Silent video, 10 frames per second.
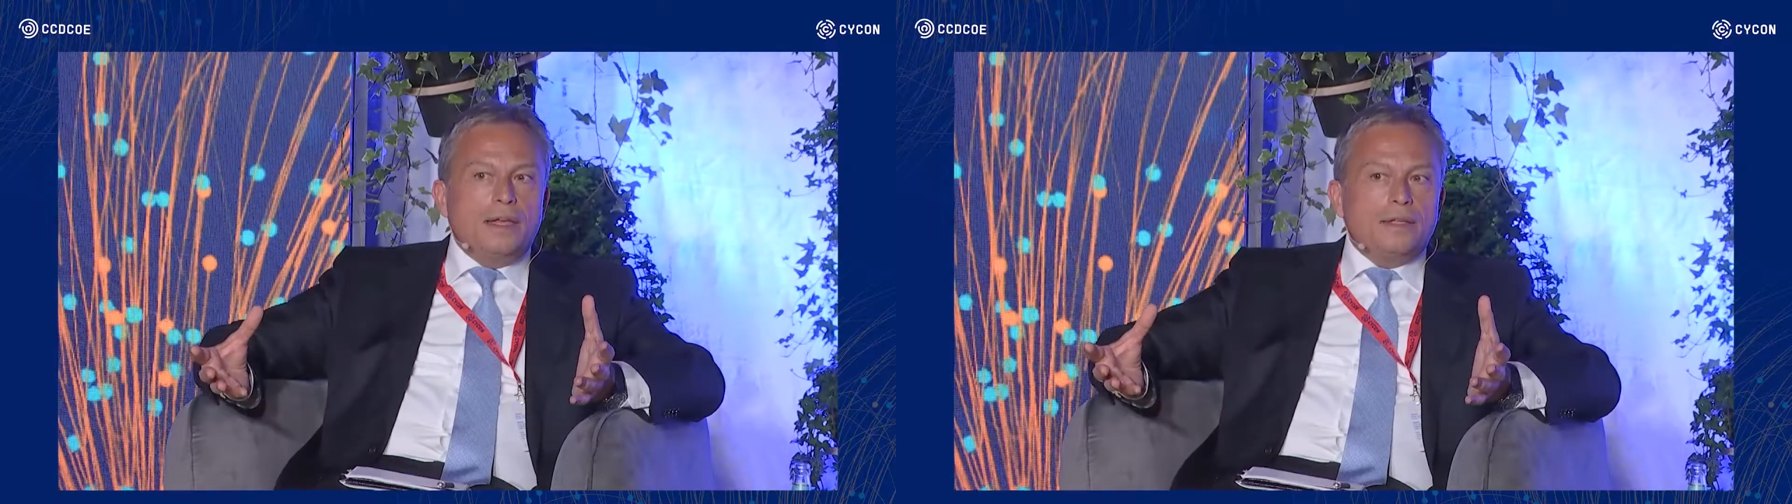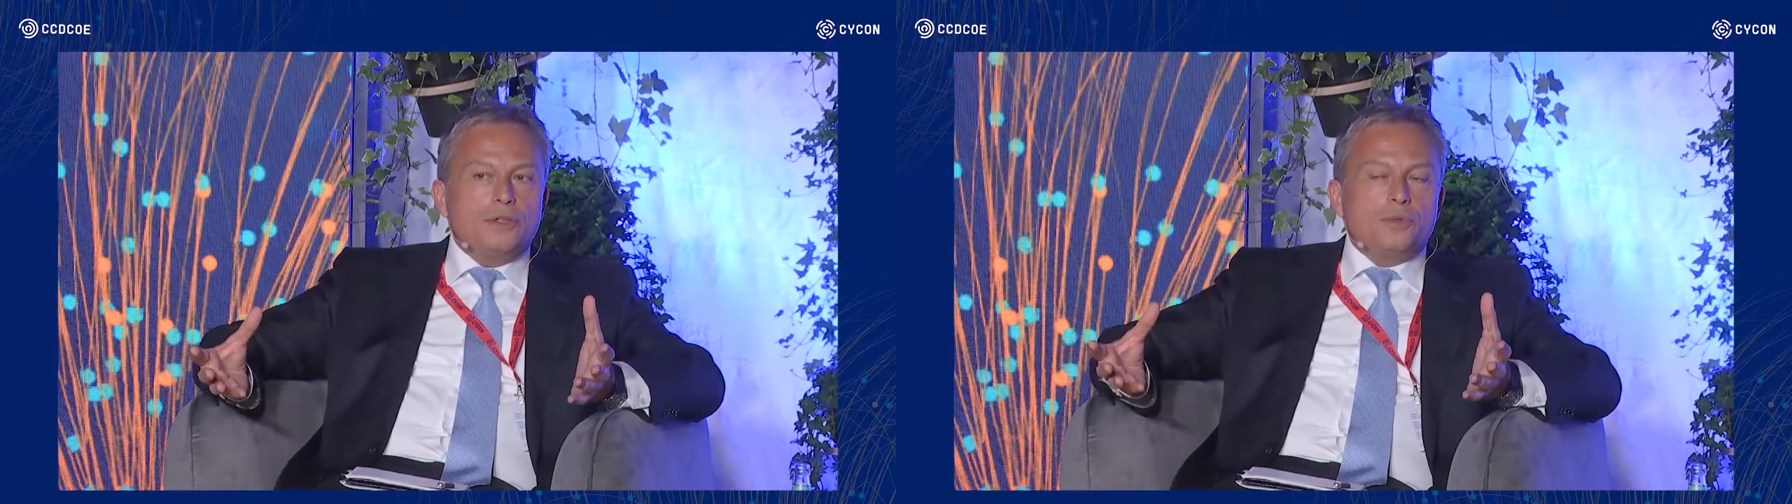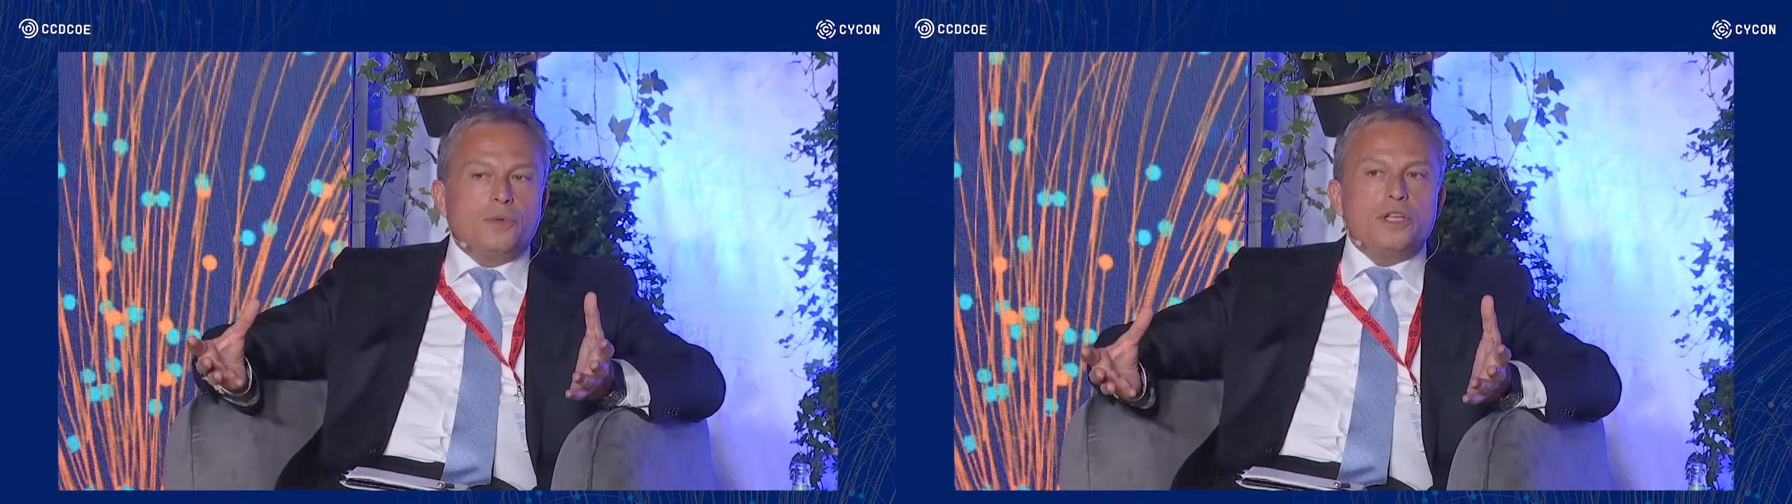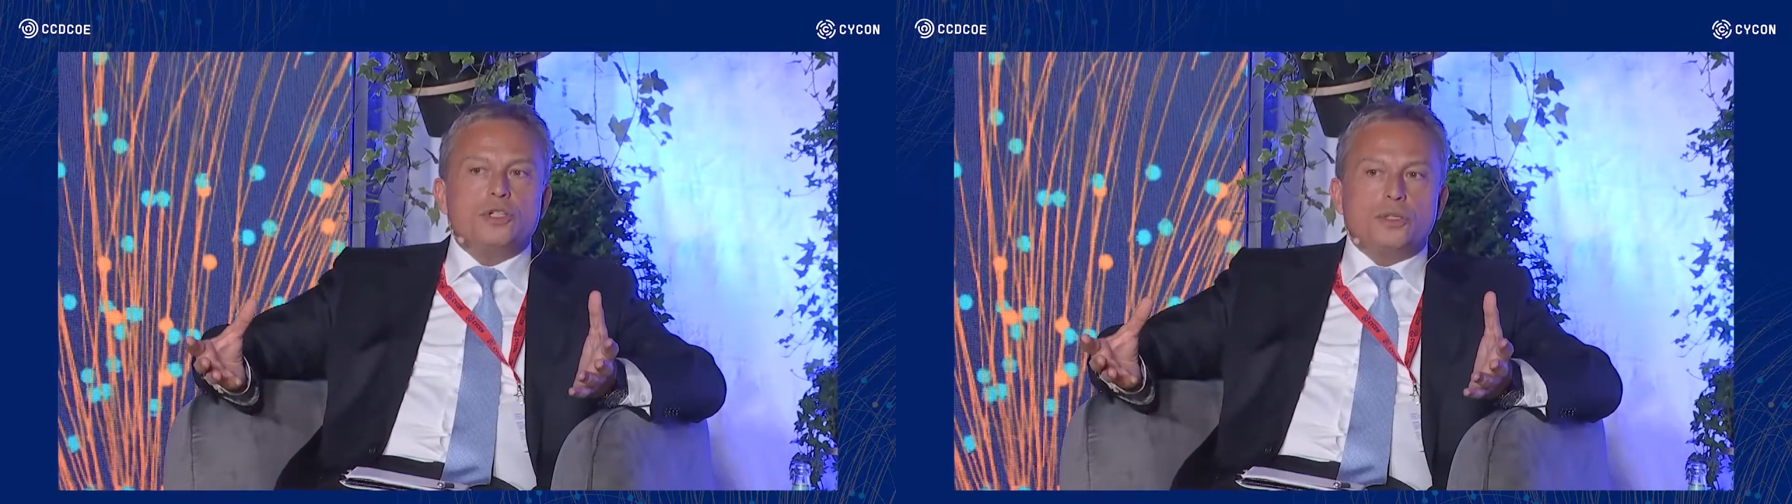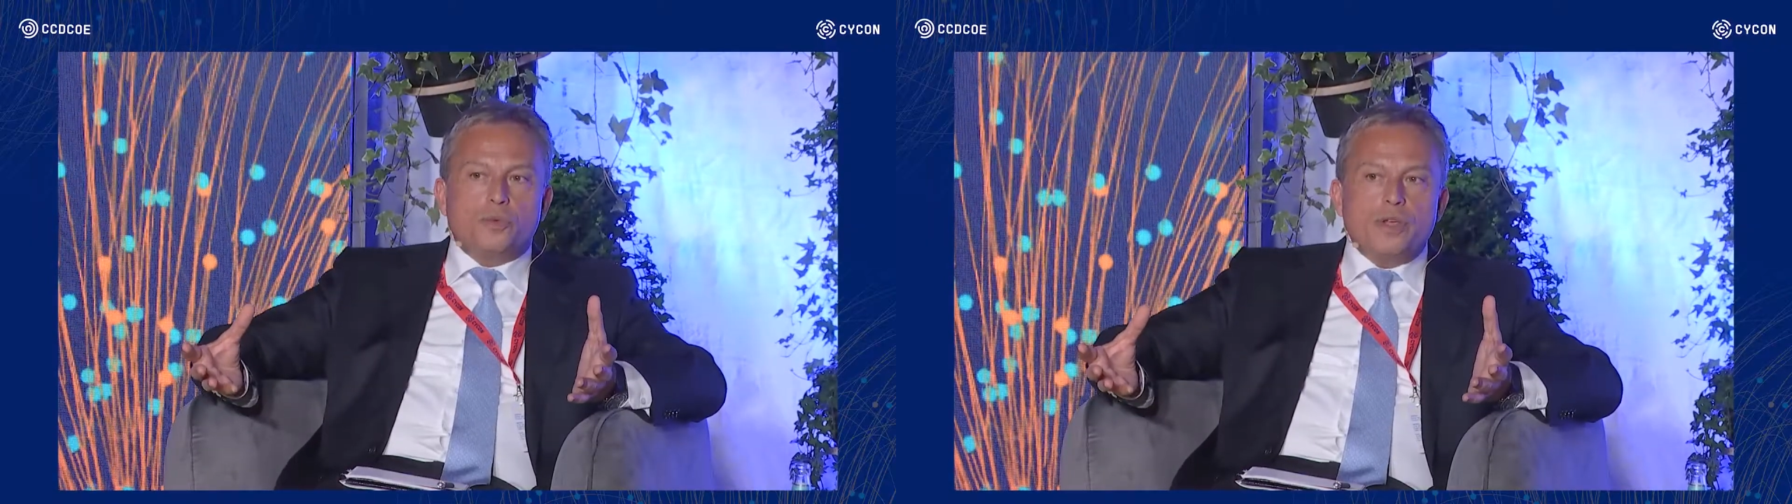and to
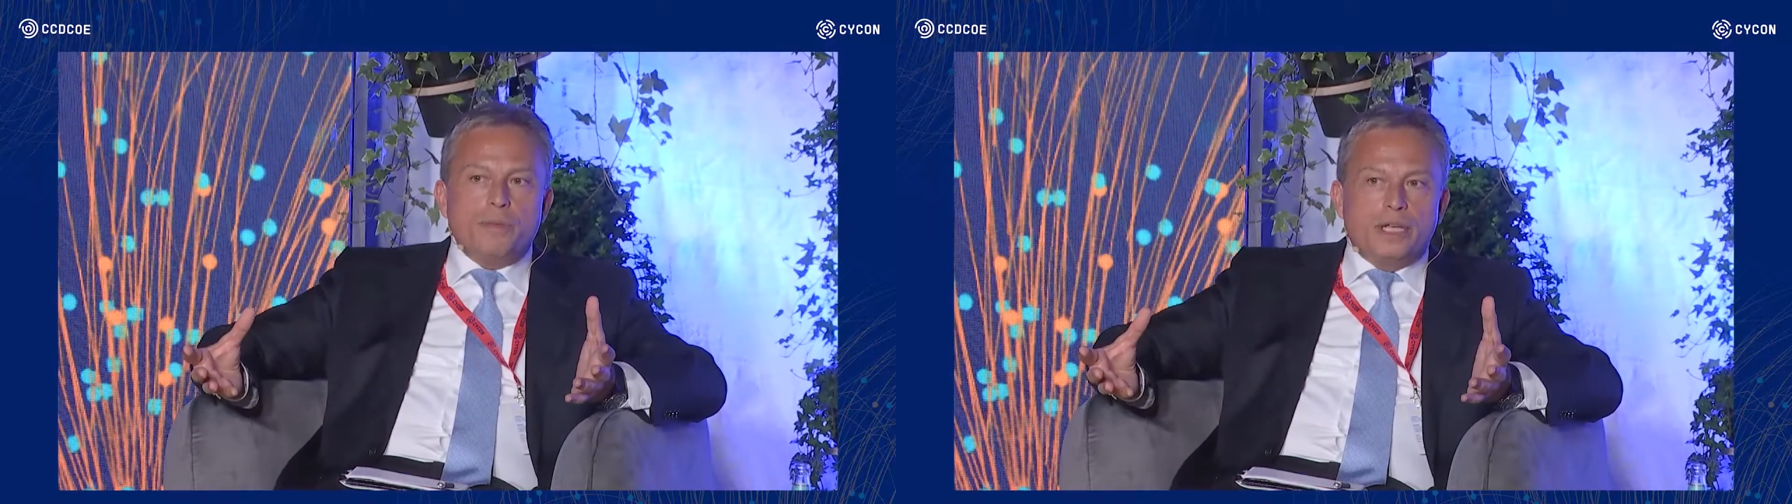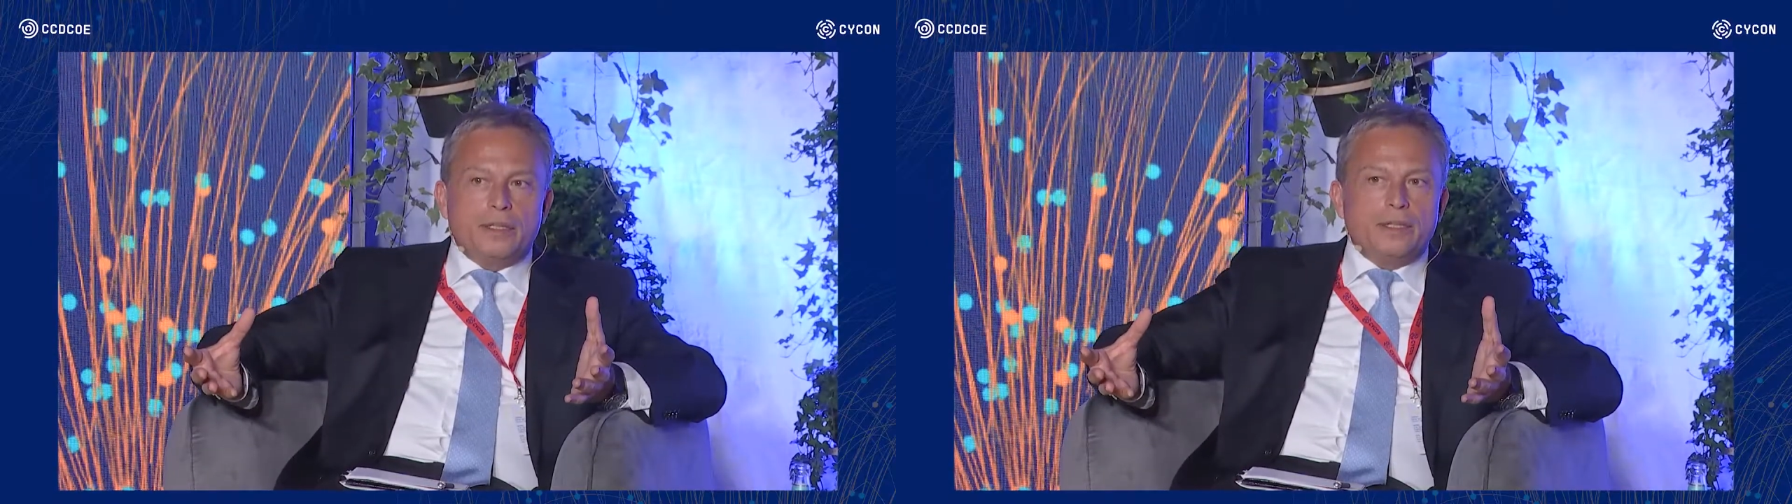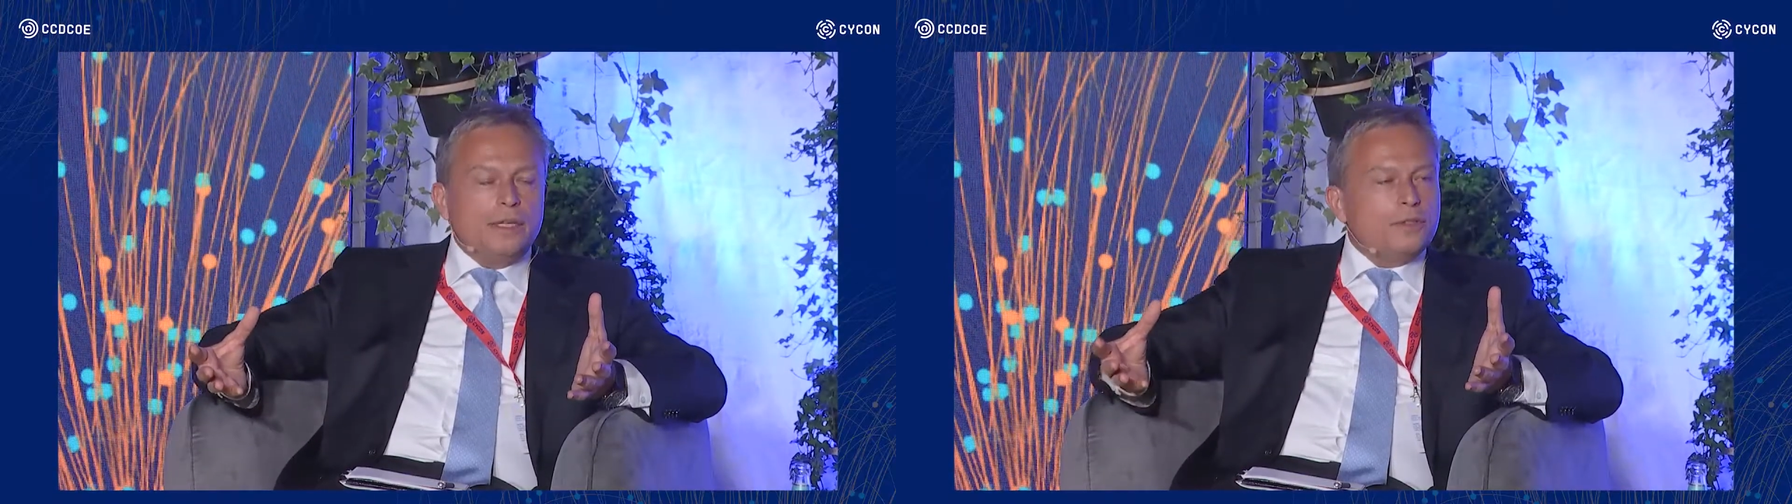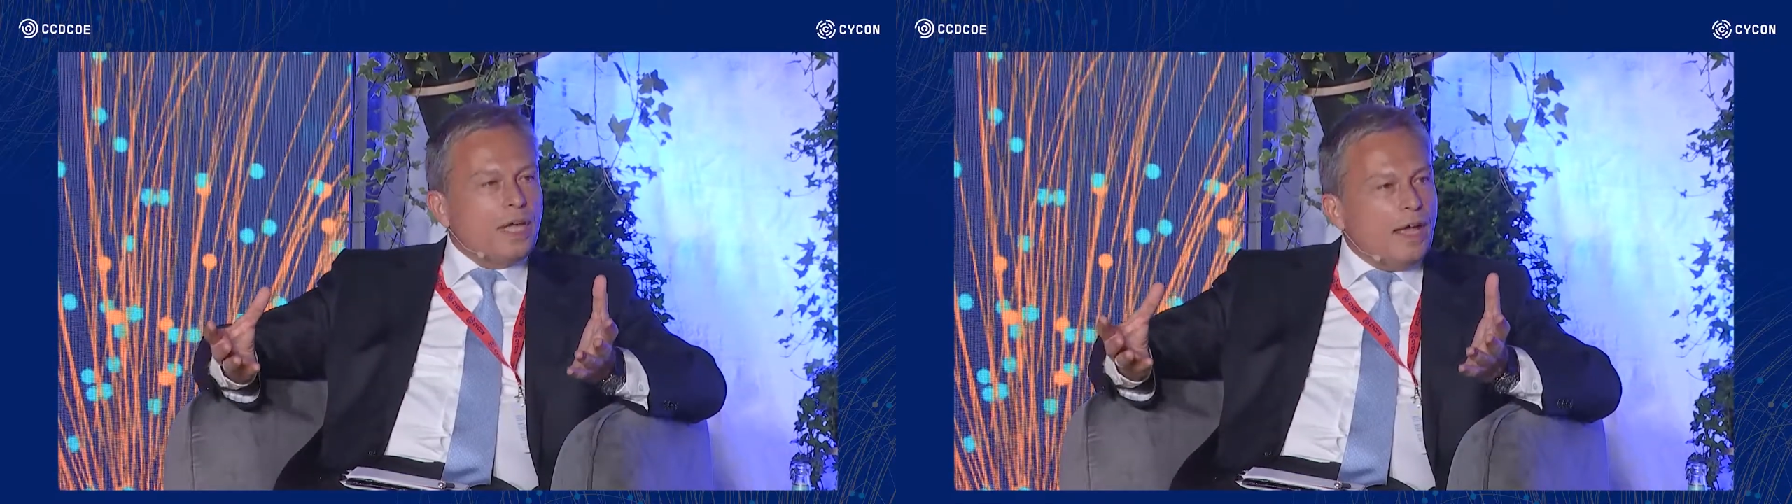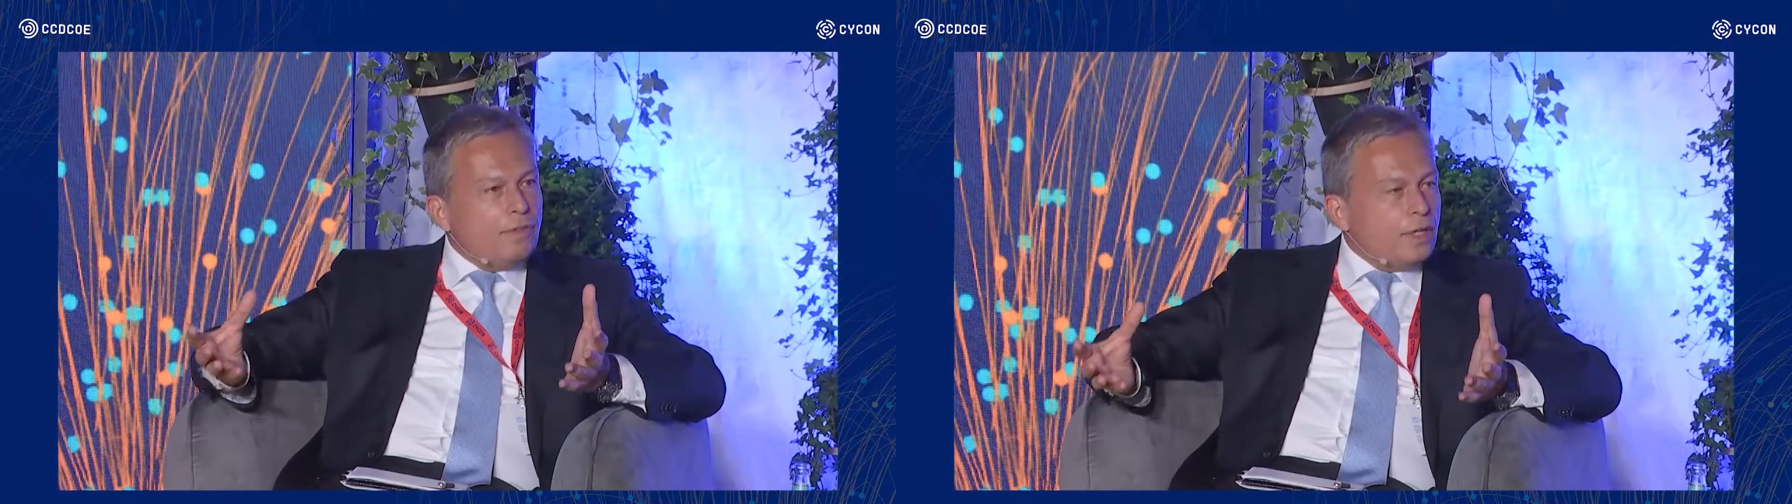reach agreement and to
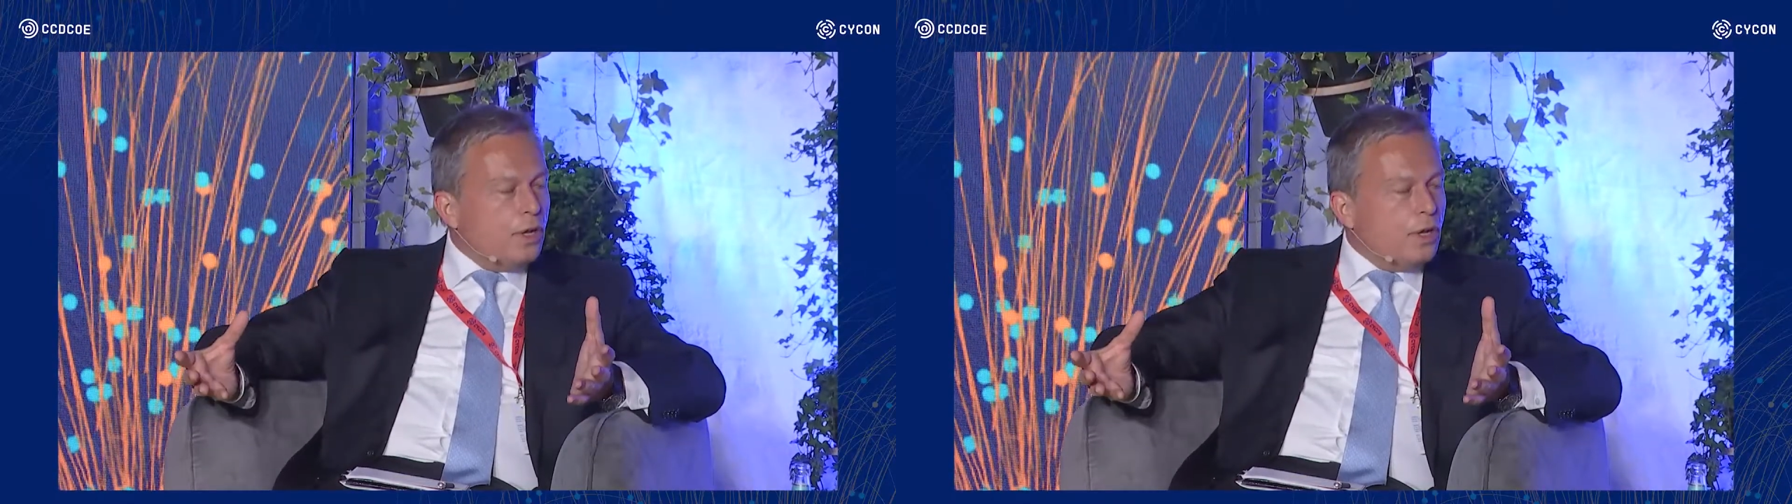have the